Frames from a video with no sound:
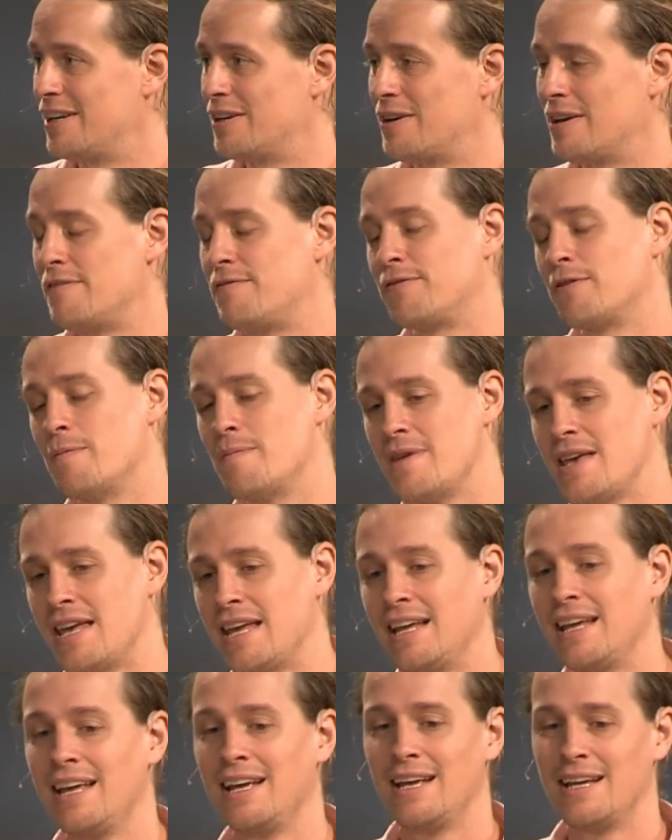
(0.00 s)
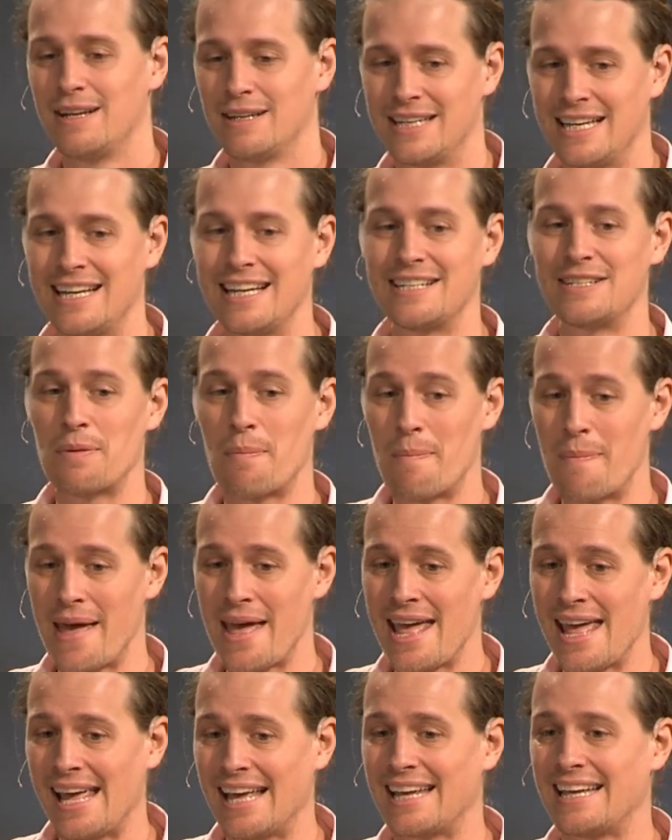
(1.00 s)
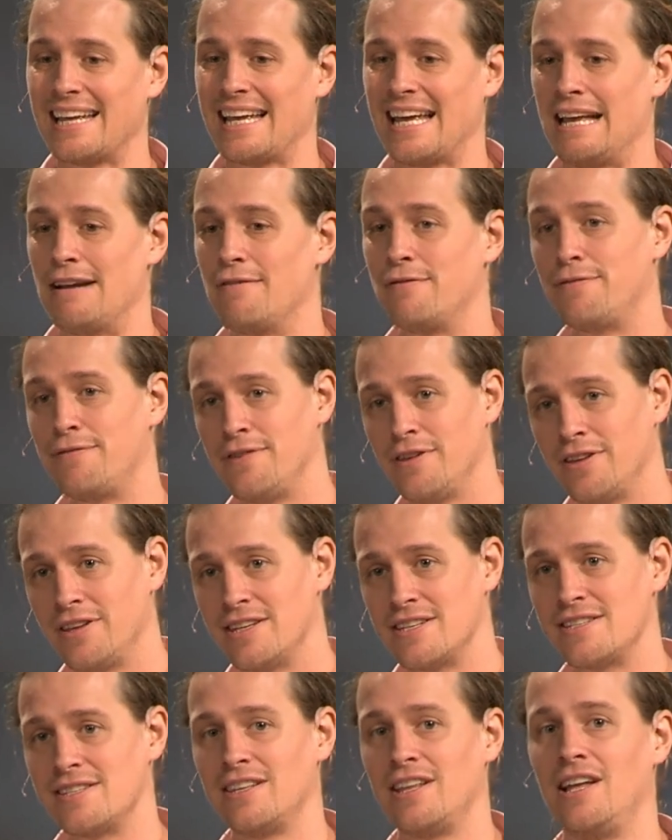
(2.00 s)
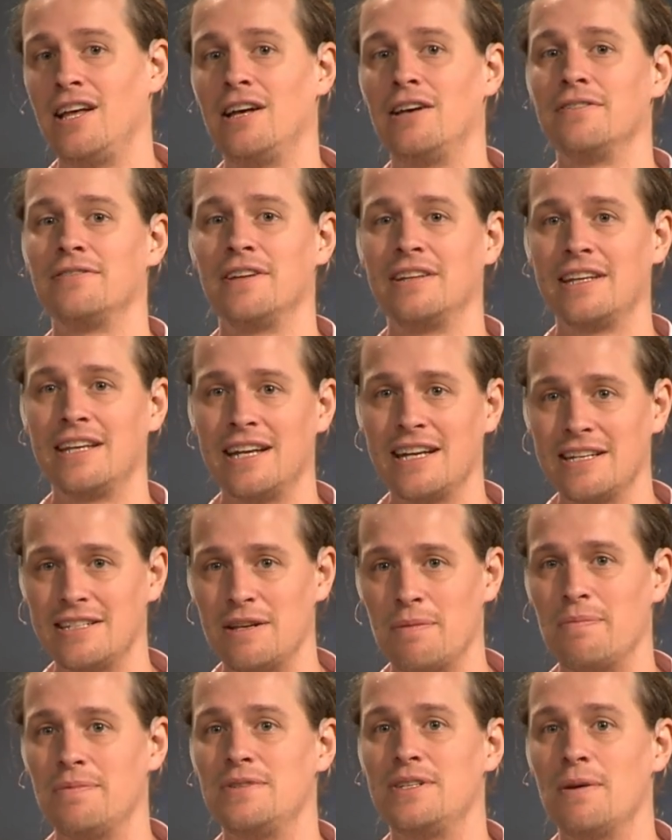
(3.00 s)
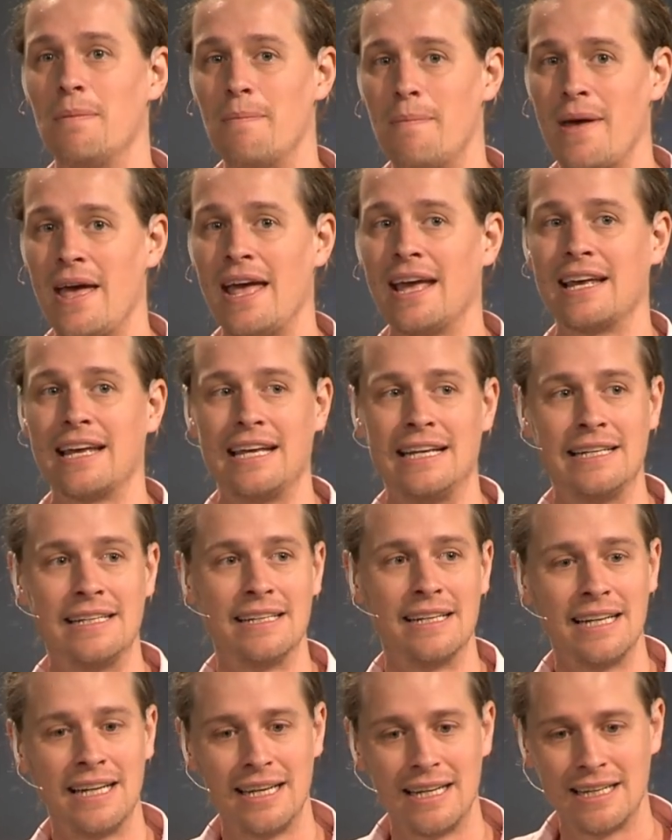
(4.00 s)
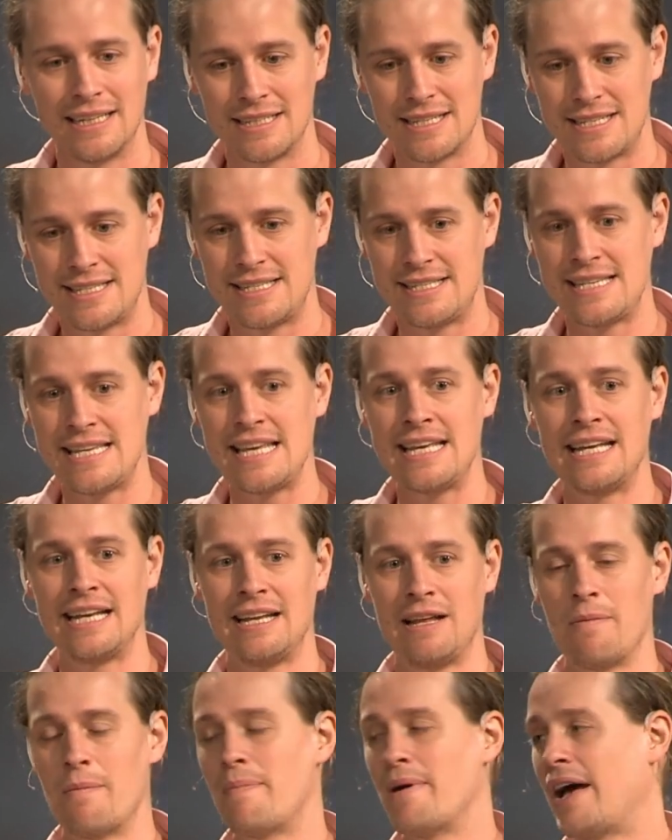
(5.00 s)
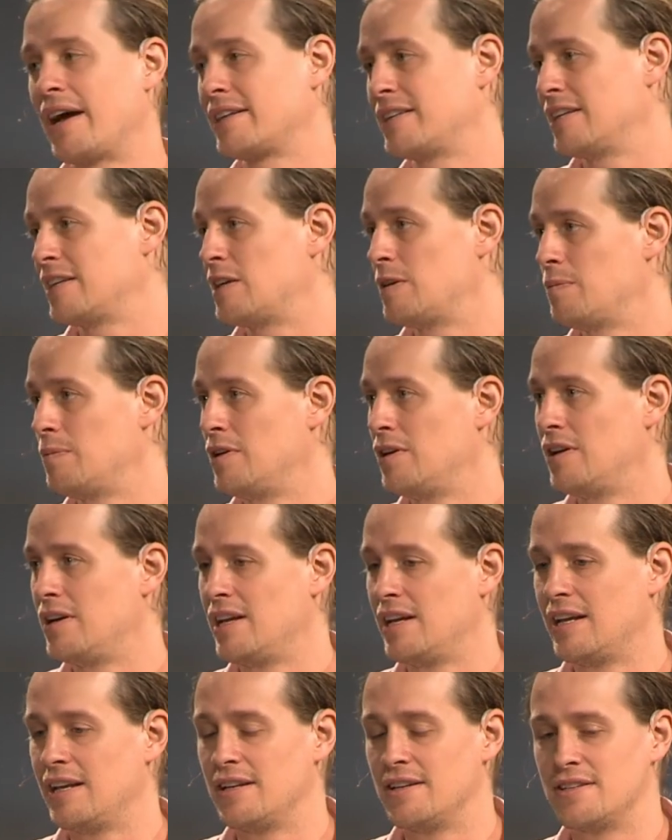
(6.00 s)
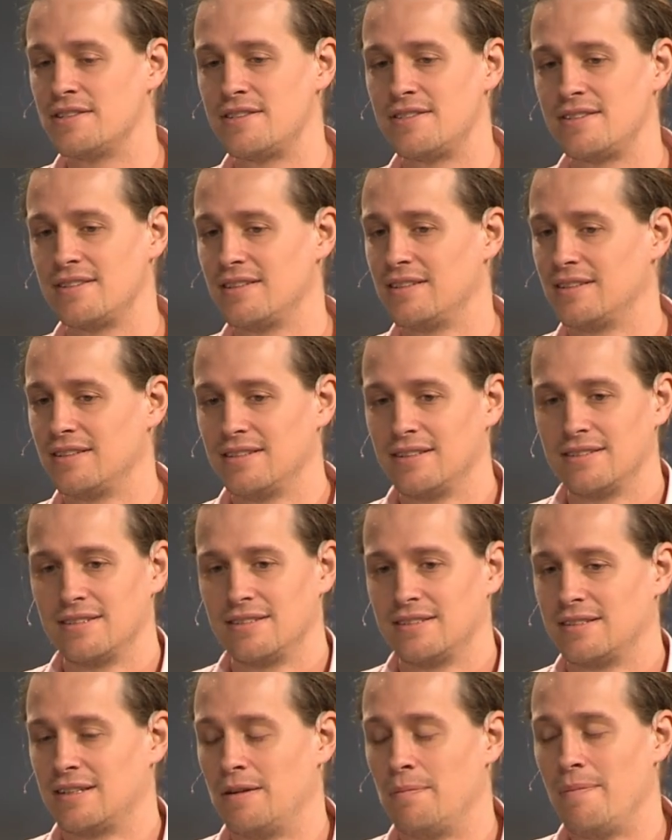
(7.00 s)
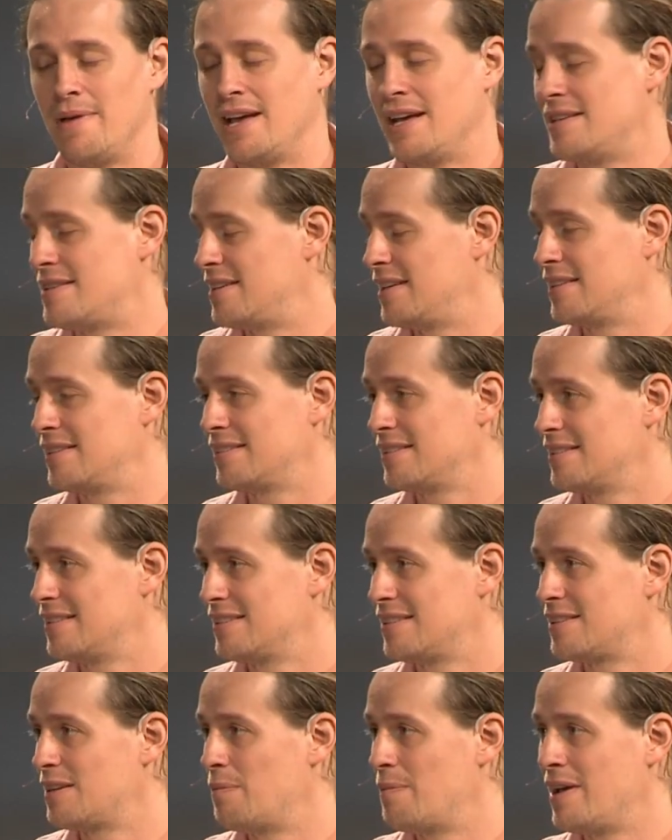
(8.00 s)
you know? And for me, getting to bake and feel his love and getting to bake and see it impact the community is amazing. It's an